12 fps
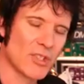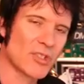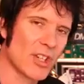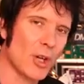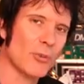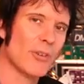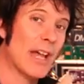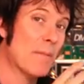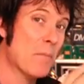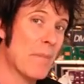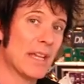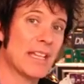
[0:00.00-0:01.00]
myself
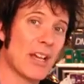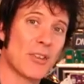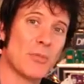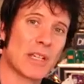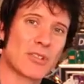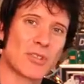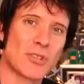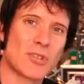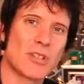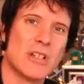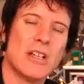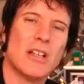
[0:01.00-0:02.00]
and many other
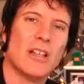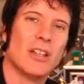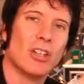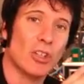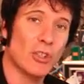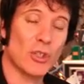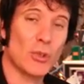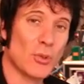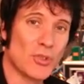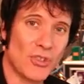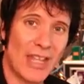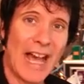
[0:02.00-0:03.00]
mixers
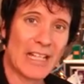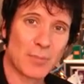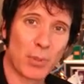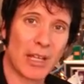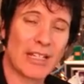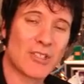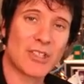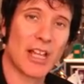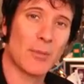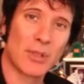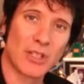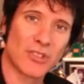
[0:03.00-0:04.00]
use that plate
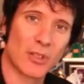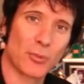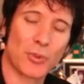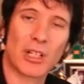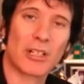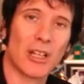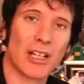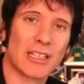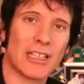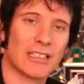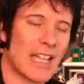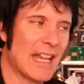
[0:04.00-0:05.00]
sound because they really
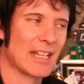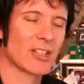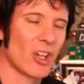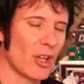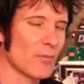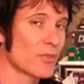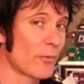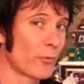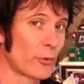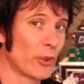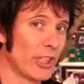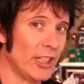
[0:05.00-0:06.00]
like it, and it comes
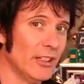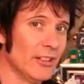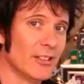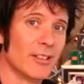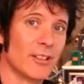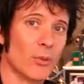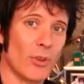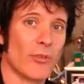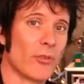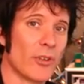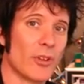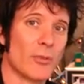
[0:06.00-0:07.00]
free
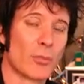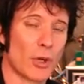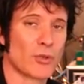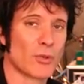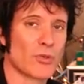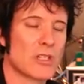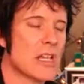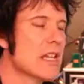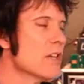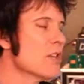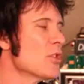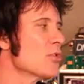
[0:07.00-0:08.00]
with Pro Tools.
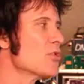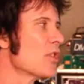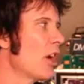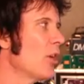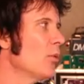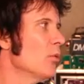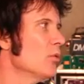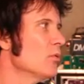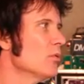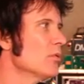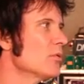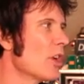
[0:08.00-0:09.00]
So
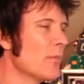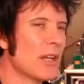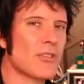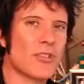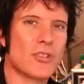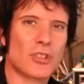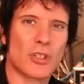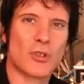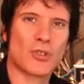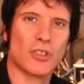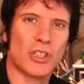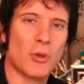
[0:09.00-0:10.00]
don't be under the
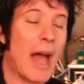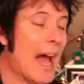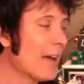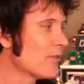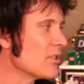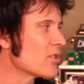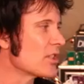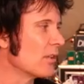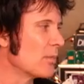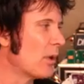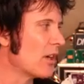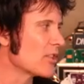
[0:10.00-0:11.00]
delusion that you have to
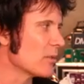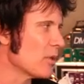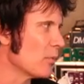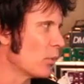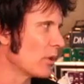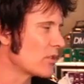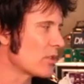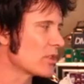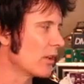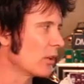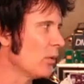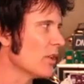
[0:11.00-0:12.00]
necessarily buy some of the more
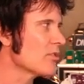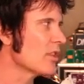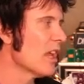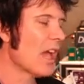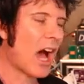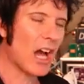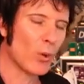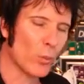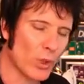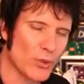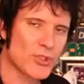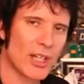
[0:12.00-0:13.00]
esoteric ones. I
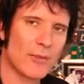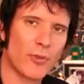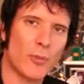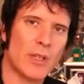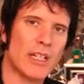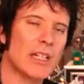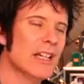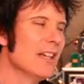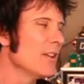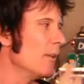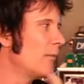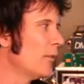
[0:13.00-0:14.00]
will say for me,
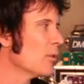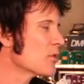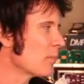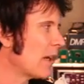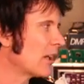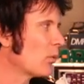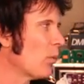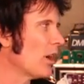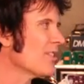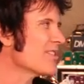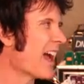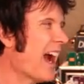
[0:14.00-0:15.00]
the filter bank
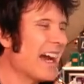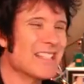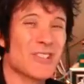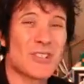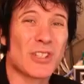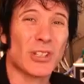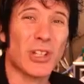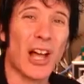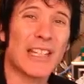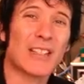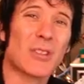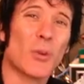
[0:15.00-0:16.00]
ones, I just
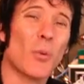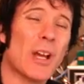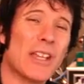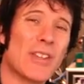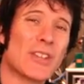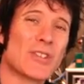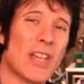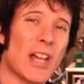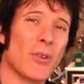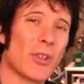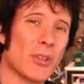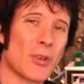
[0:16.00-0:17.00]
like the way they
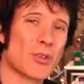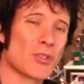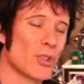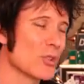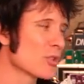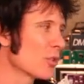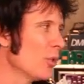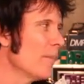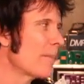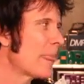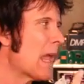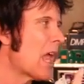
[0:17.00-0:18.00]
sound. They're not as
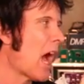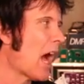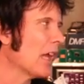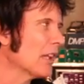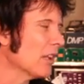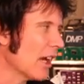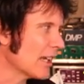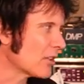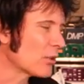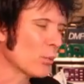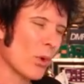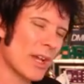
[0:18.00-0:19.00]
surgical. I
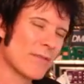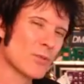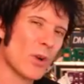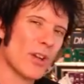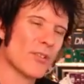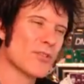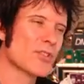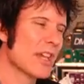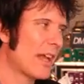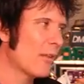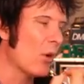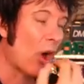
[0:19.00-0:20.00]
like the Waves
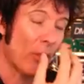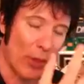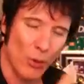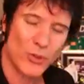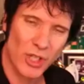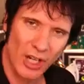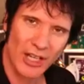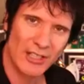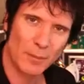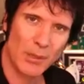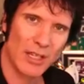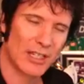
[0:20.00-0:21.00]
ones and those
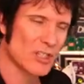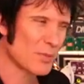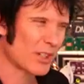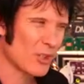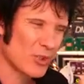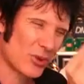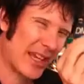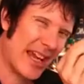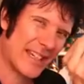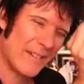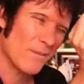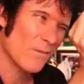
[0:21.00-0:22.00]
kind of plugins because you
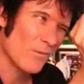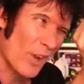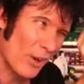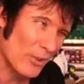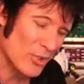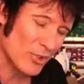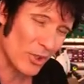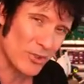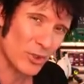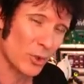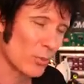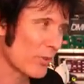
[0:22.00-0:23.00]
can get very
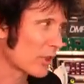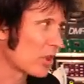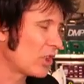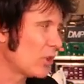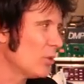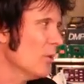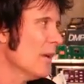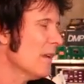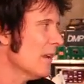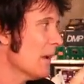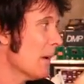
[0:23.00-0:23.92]
surgical with the Q,